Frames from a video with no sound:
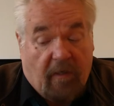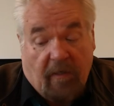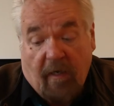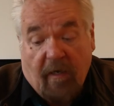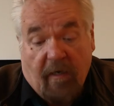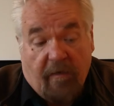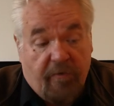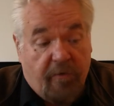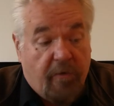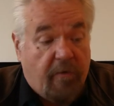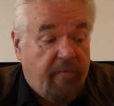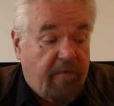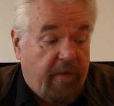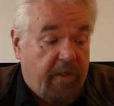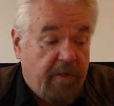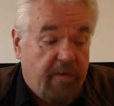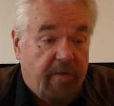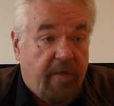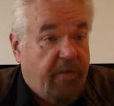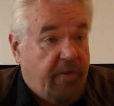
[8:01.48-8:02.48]
a lot of short
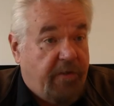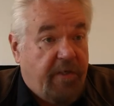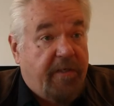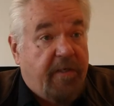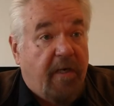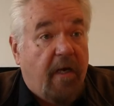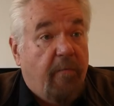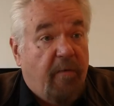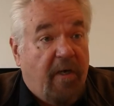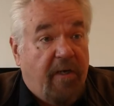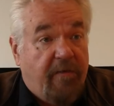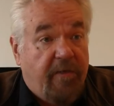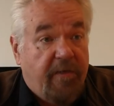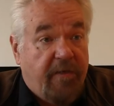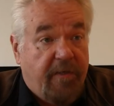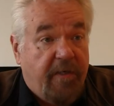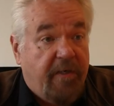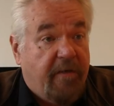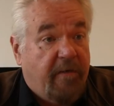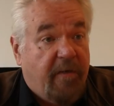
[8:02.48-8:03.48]
fiction that's just come out
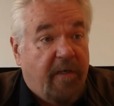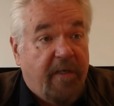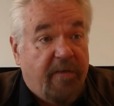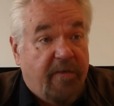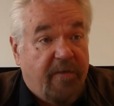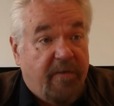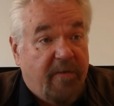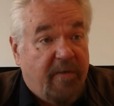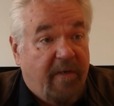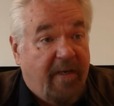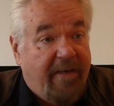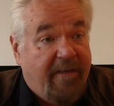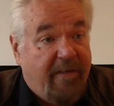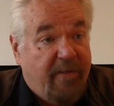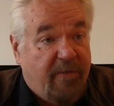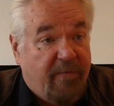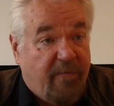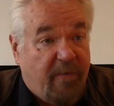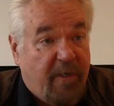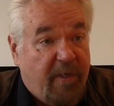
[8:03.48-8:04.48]
this year.
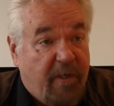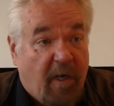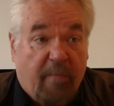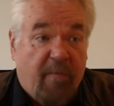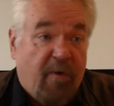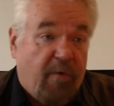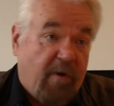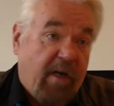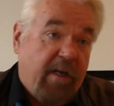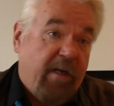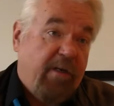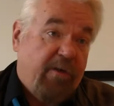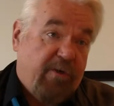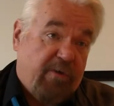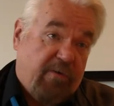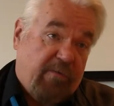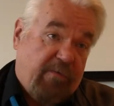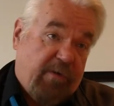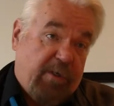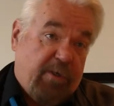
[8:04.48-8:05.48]
I've been writing
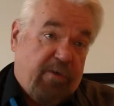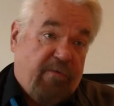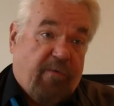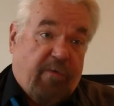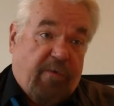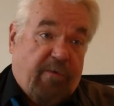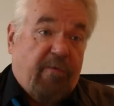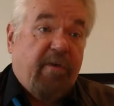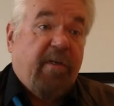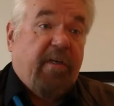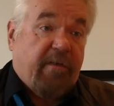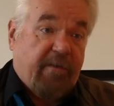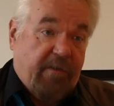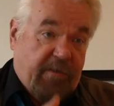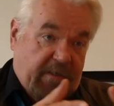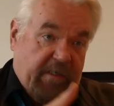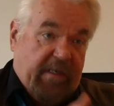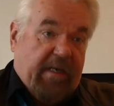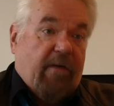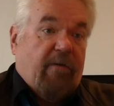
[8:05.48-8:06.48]
short fiction for 3 years,
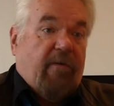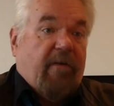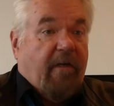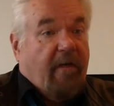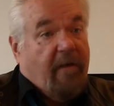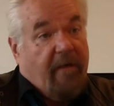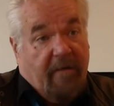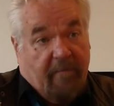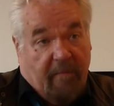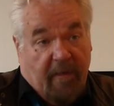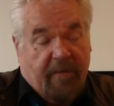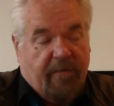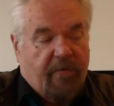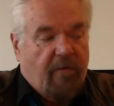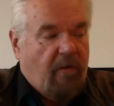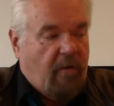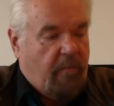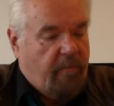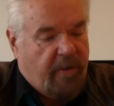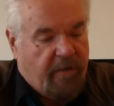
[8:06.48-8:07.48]
and now it's
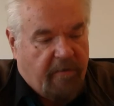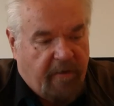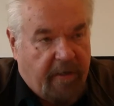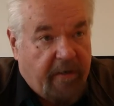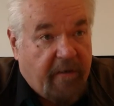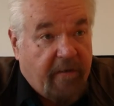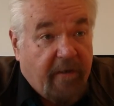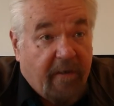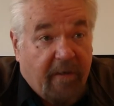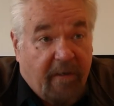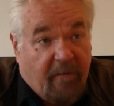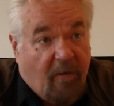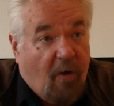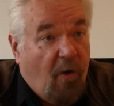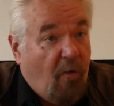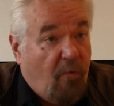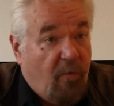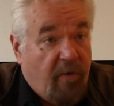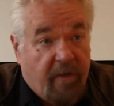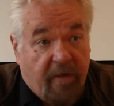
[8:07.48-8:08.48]
all appearing
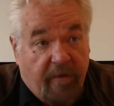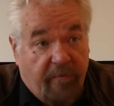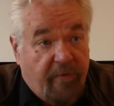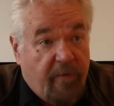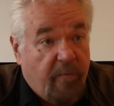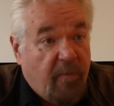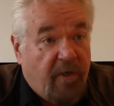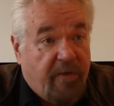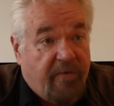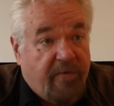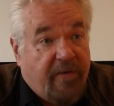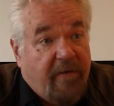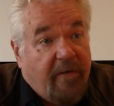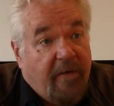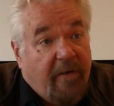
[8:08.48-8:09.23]
all within a few months.